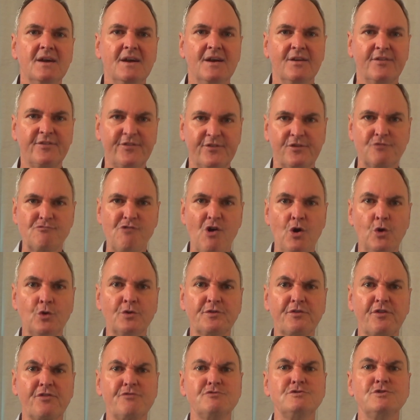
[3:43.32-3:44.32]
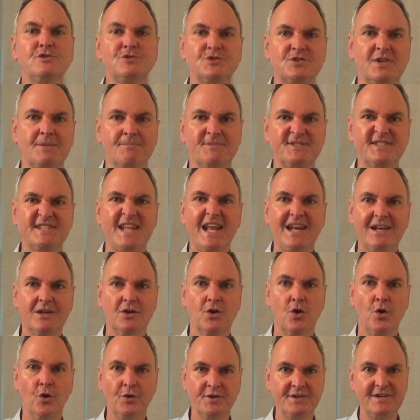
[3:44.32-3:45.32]
scrolled through some static
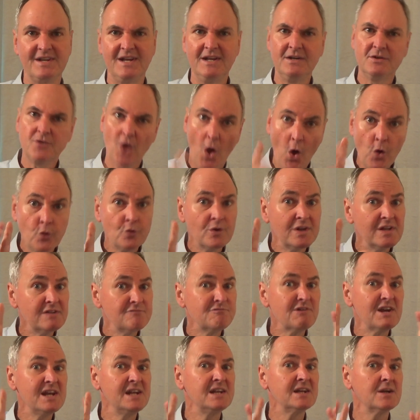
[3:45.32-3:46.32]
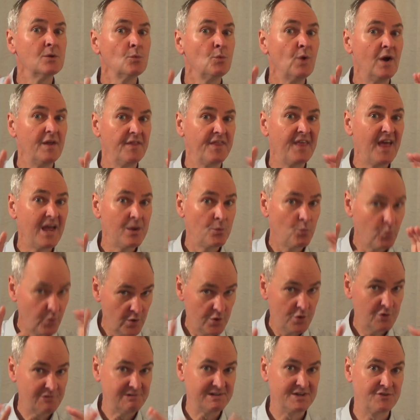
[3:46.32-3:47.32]
content, only reading what they
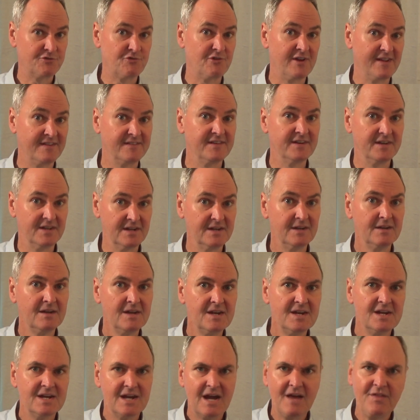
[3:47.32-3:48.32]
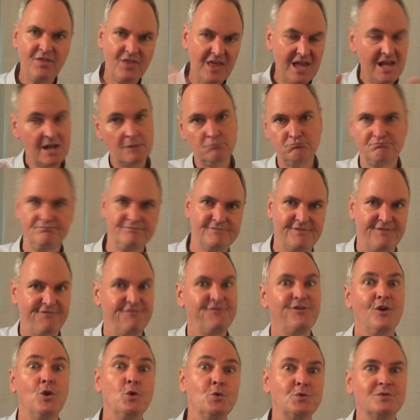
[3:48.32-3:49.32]
were interested in, and then
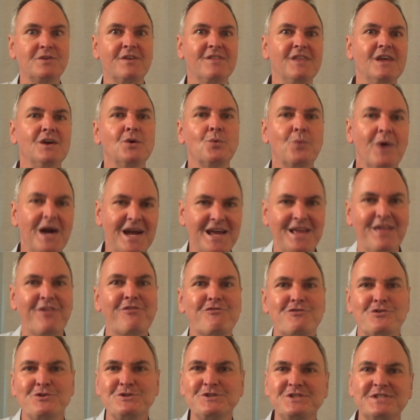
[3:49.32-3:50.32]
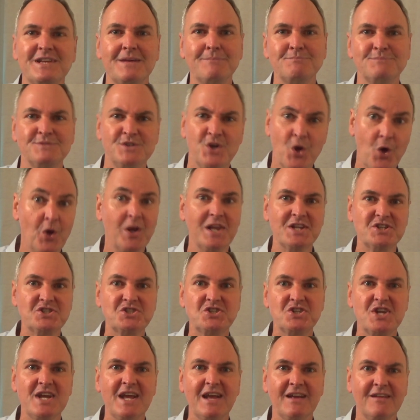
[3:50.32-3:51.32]
fluked their way through some knowledge
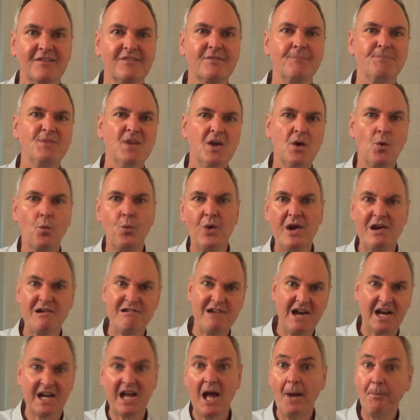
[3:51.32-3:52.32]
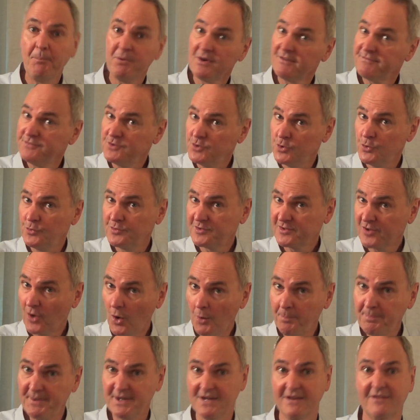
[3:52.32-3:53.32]
checks, where a couple of new
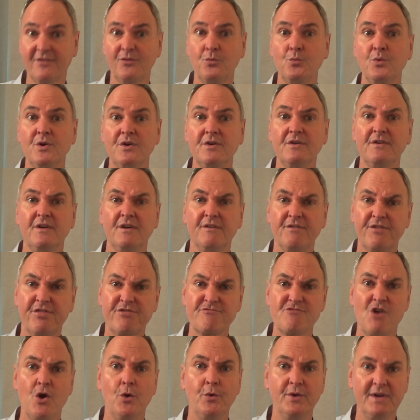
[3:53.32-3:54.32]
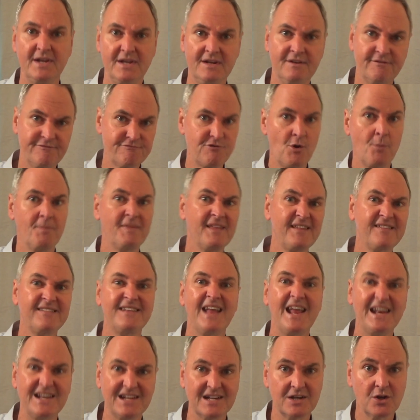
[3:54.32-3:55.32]
topics were thrown in from the
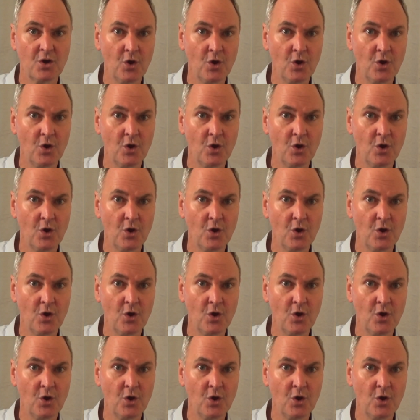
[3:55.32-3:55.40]
static